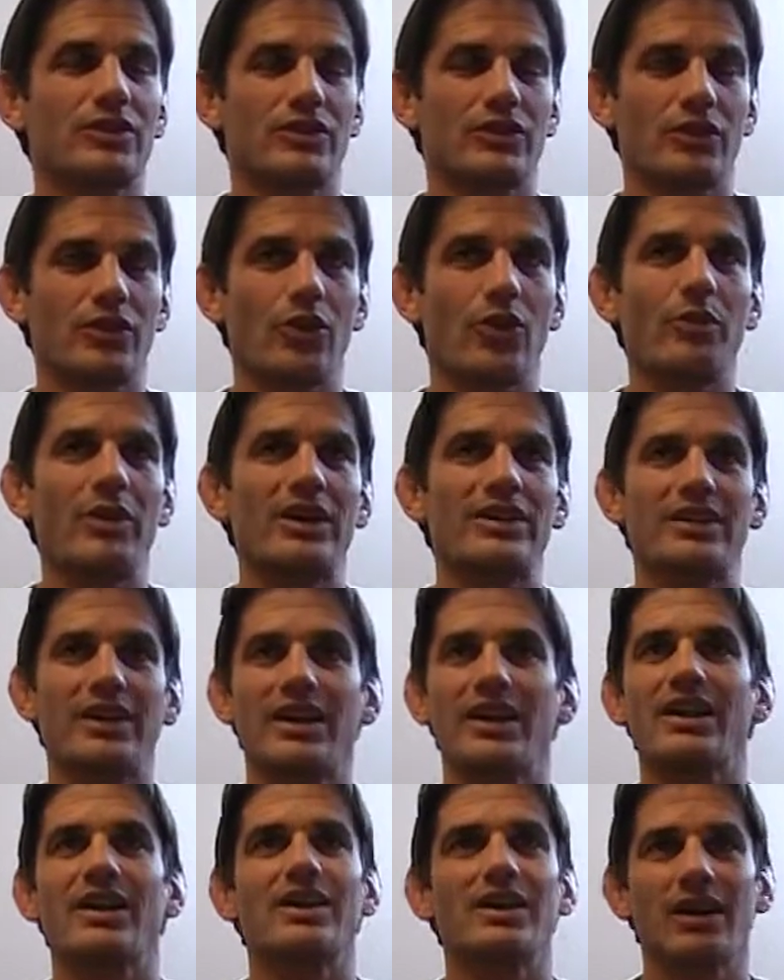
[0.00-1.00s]
told my
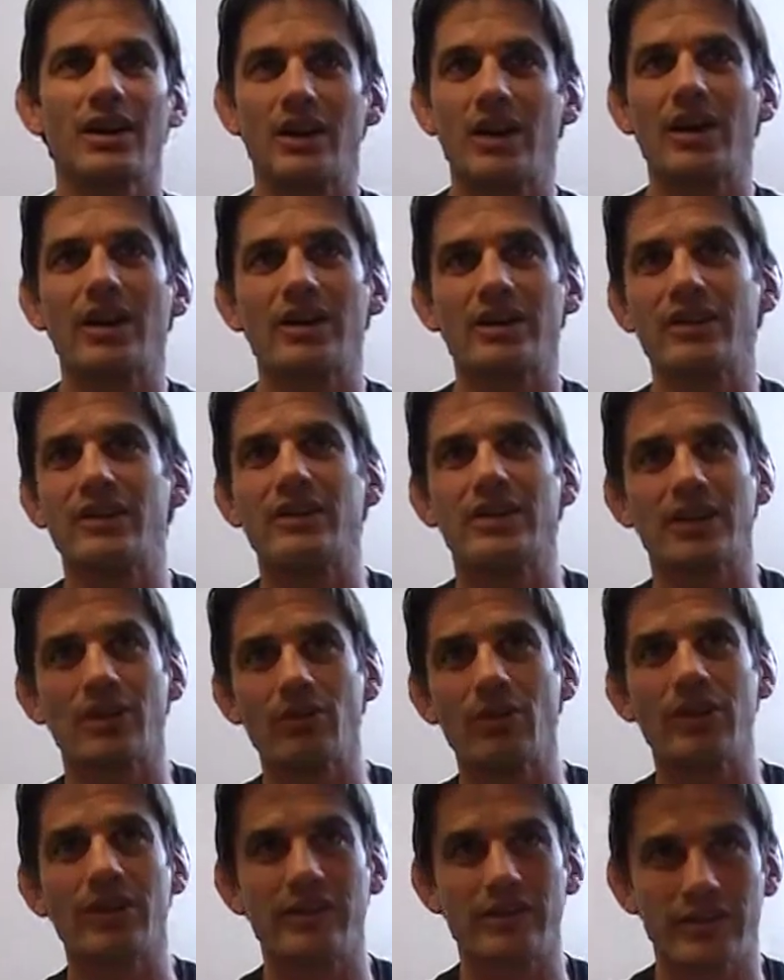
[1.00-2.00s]
dad I didn't think I
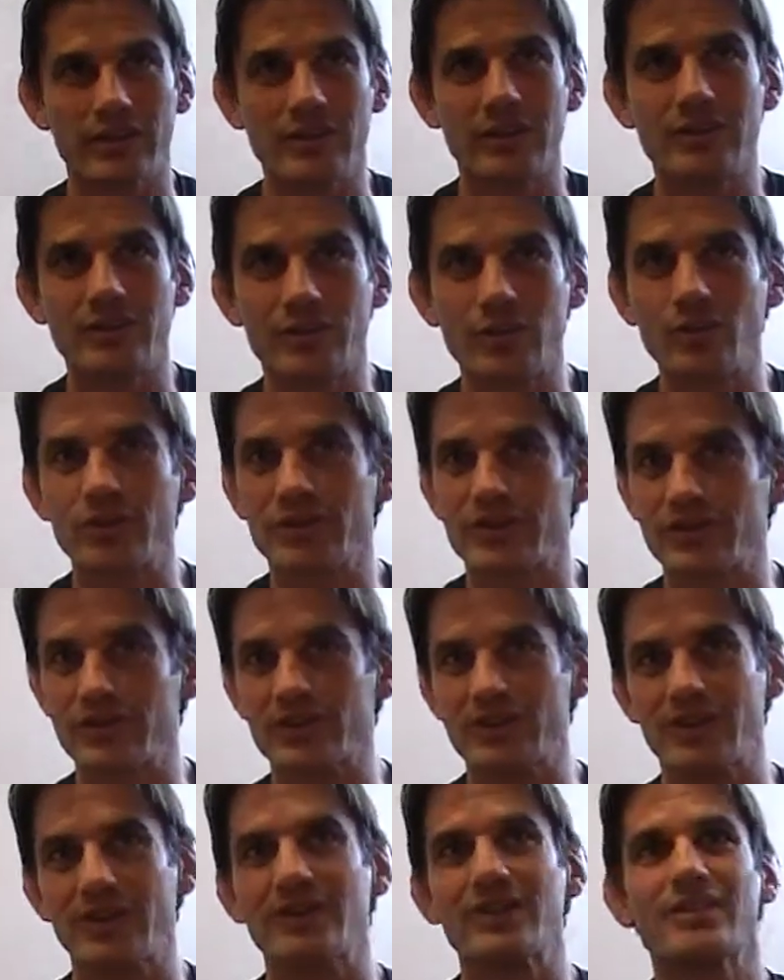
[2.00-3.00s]
wanted to do this
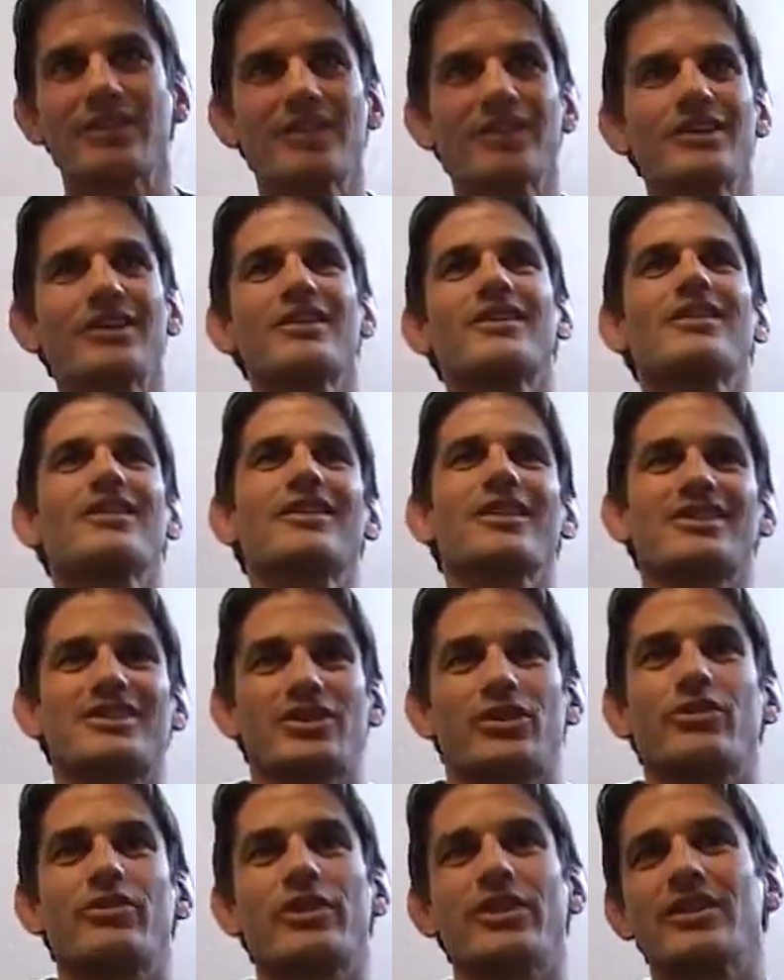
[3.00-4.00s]
as a
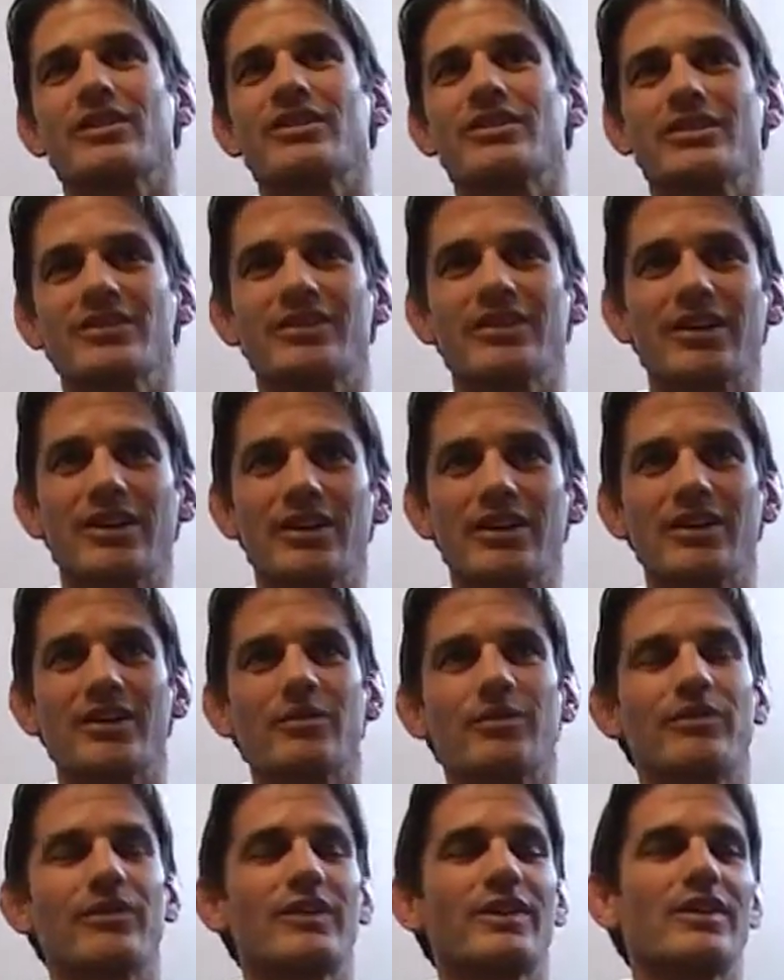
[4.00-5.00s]
career.
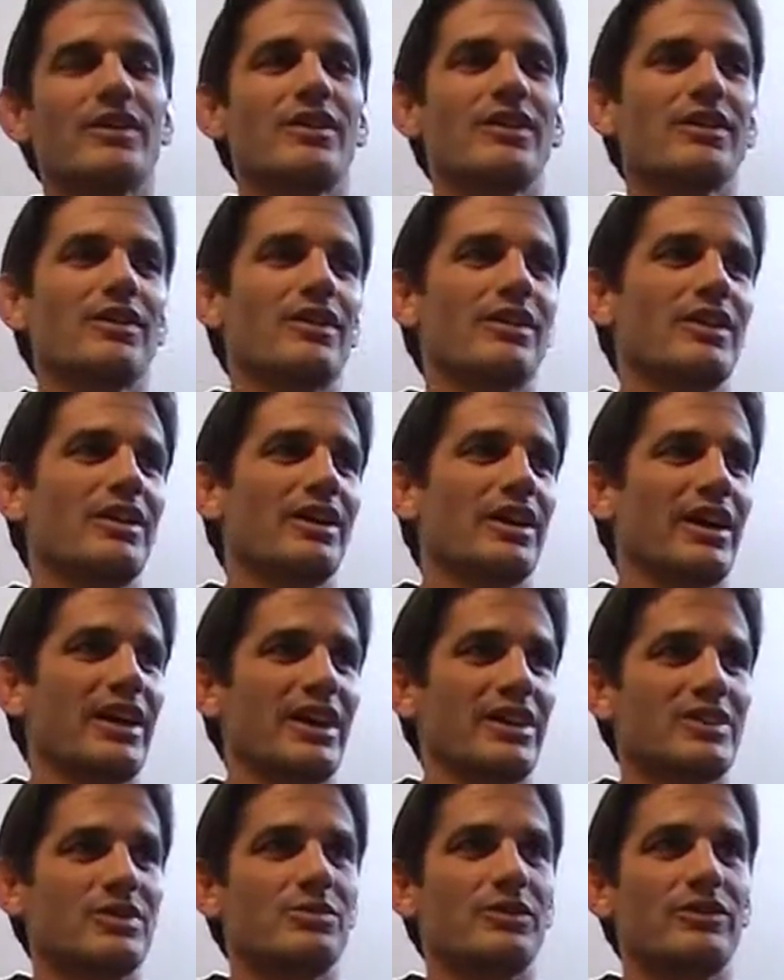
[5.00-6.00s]
And I
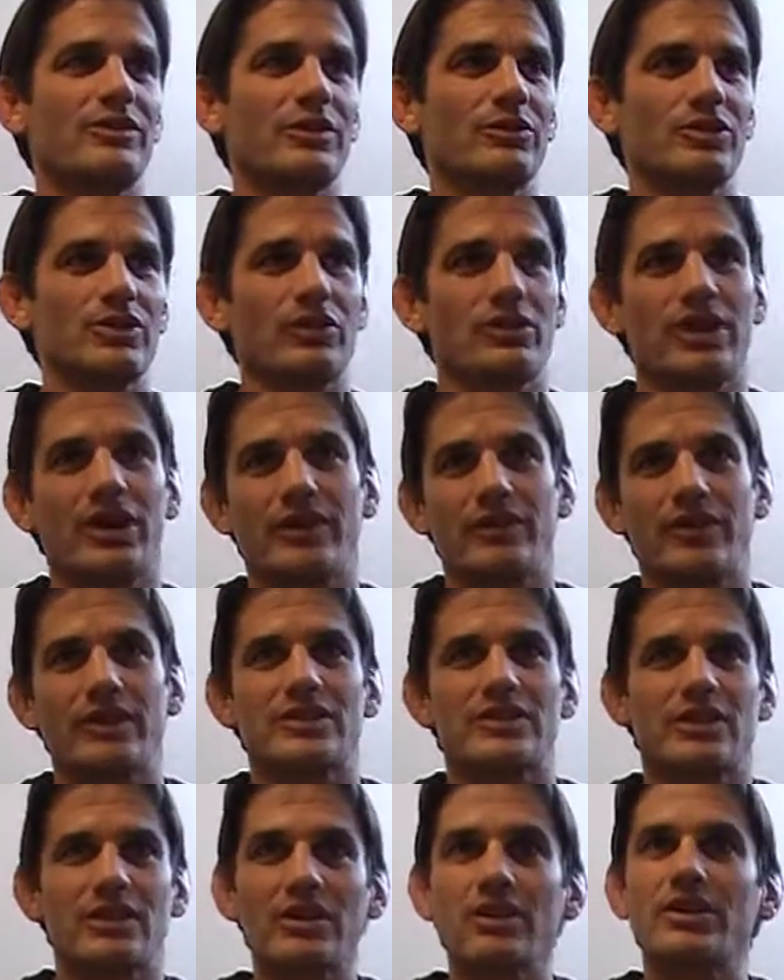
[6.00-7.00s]
asked him if it was okay if I
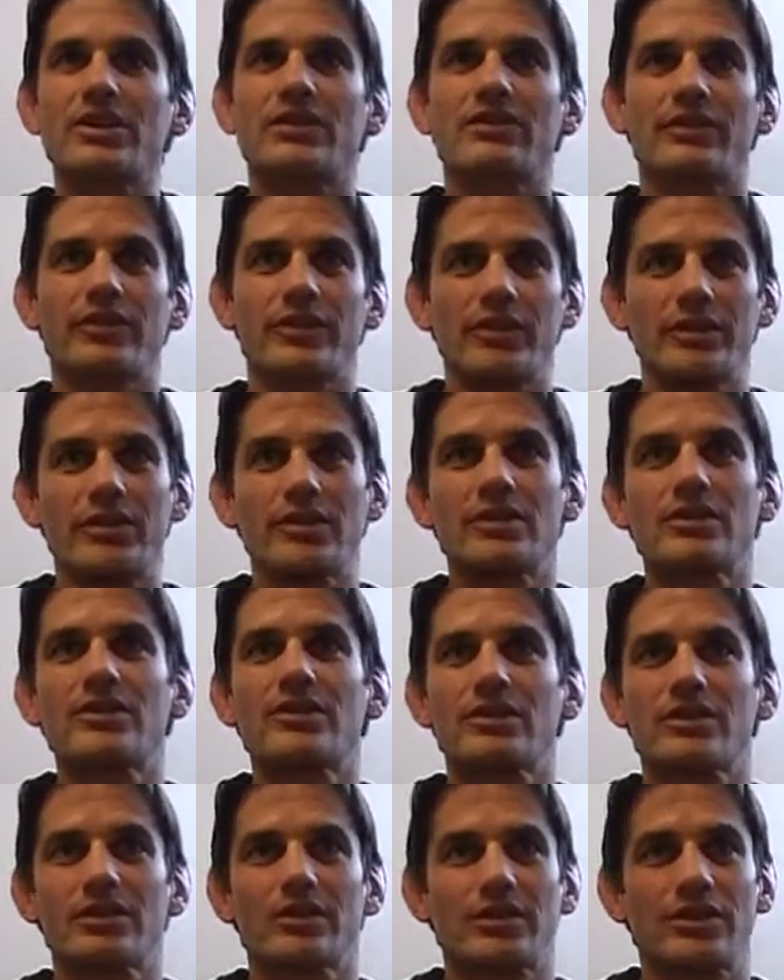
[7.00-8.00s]
started looking for
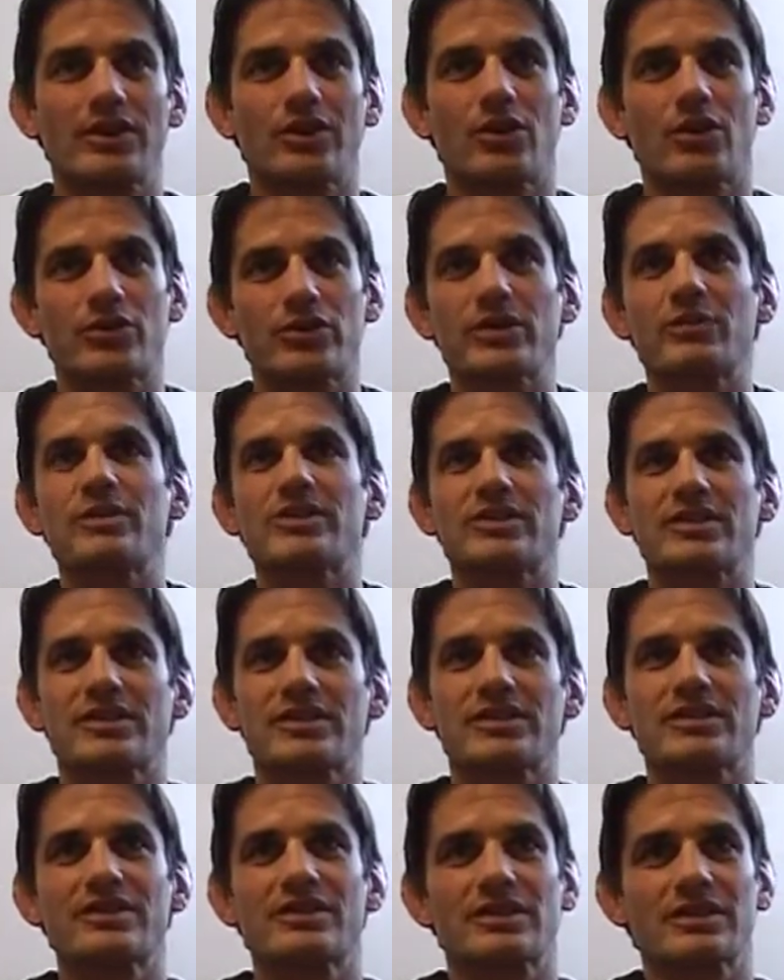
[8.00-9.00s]
coaching
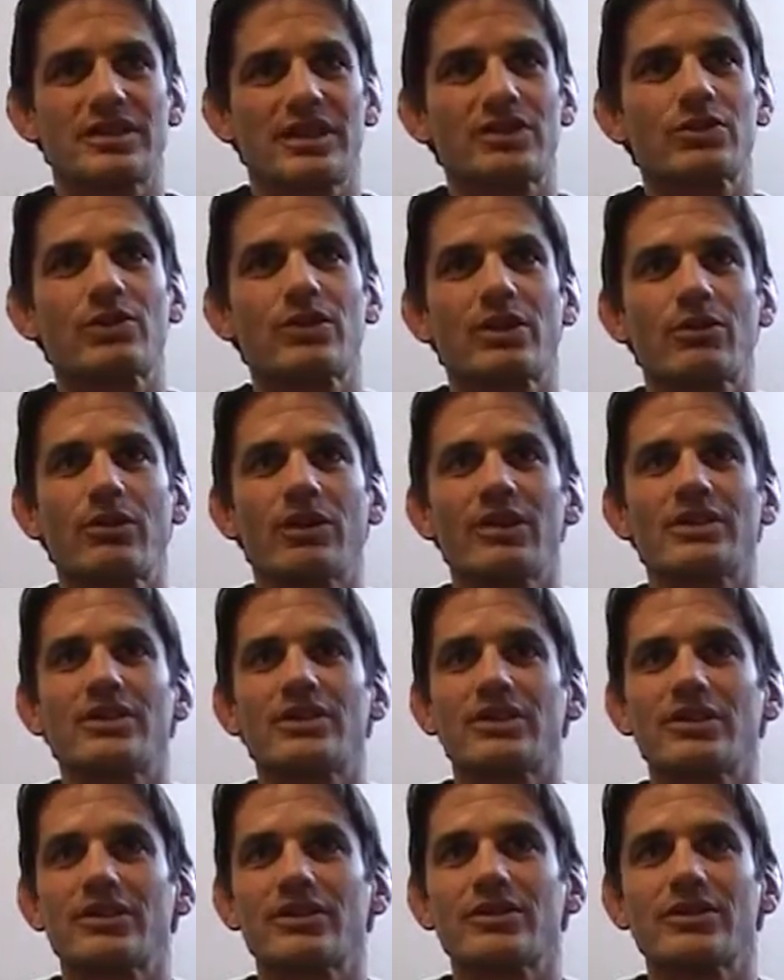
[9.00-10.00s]
positions, because that's what I wanted
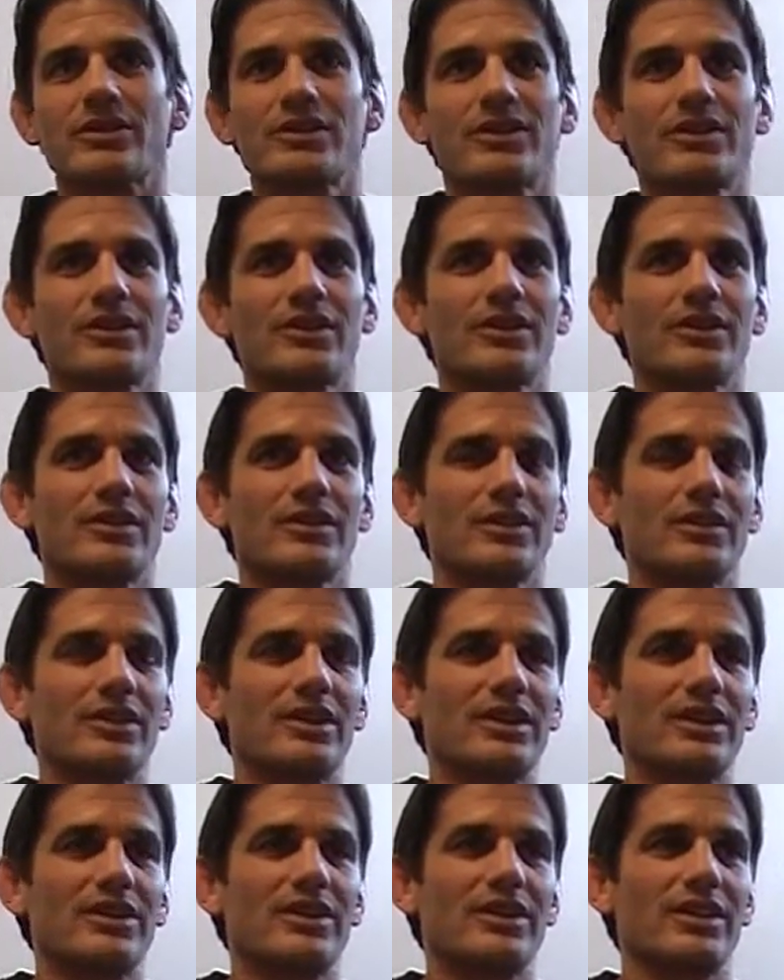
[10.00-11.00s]
to do.
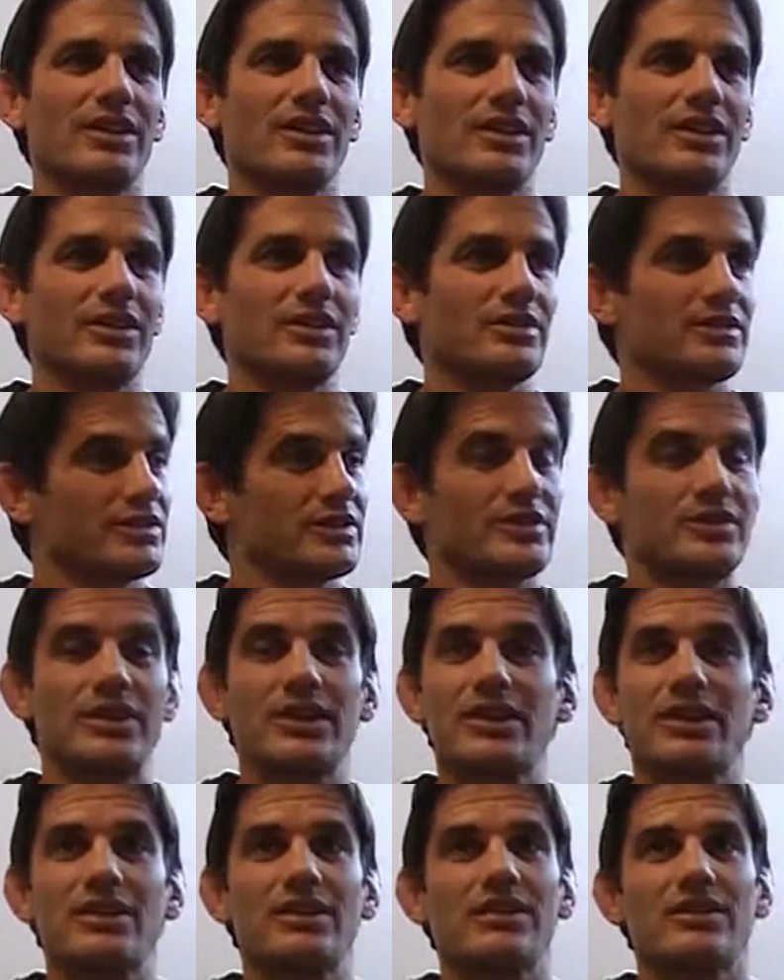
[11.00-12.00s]
And you
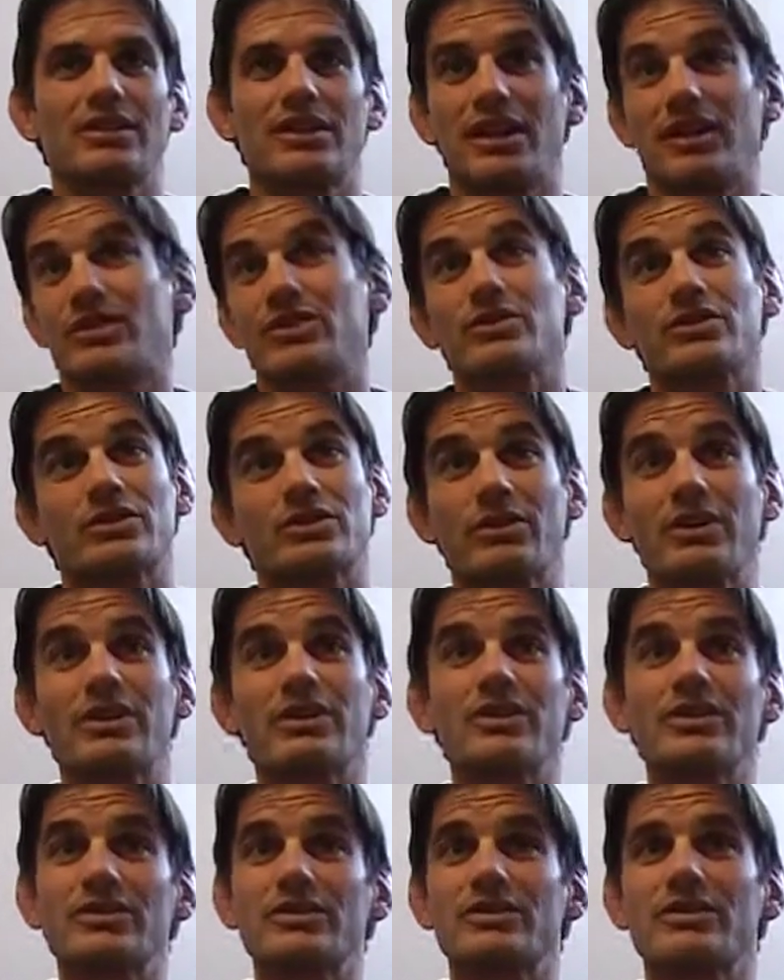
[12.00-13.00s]
got to do what you want
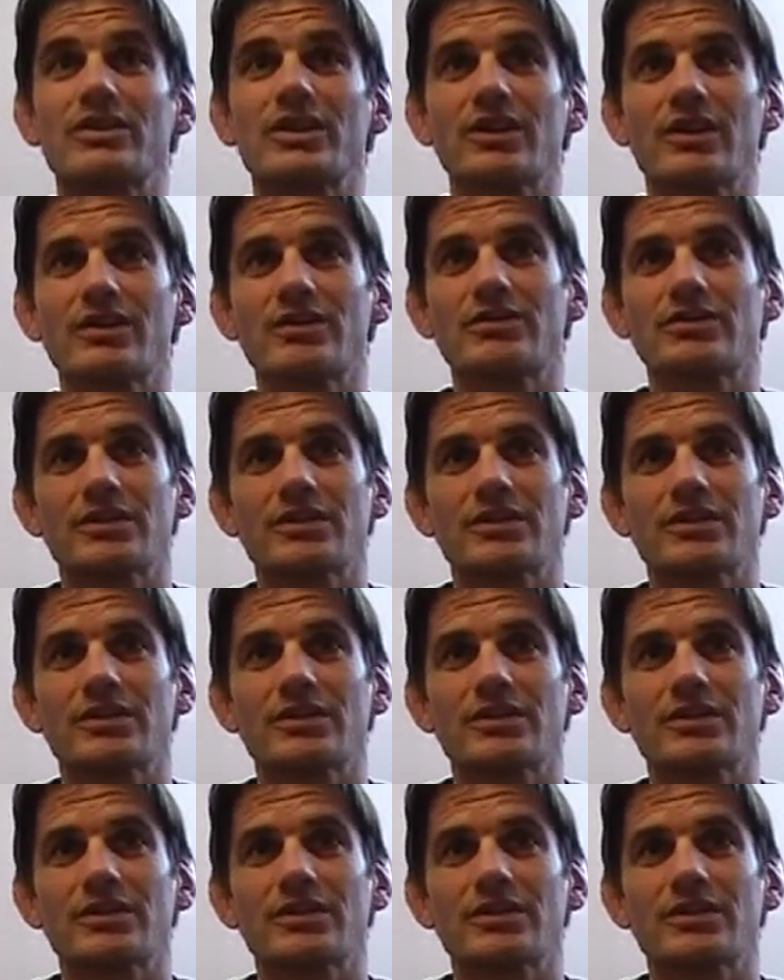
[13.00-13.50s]
to do. So,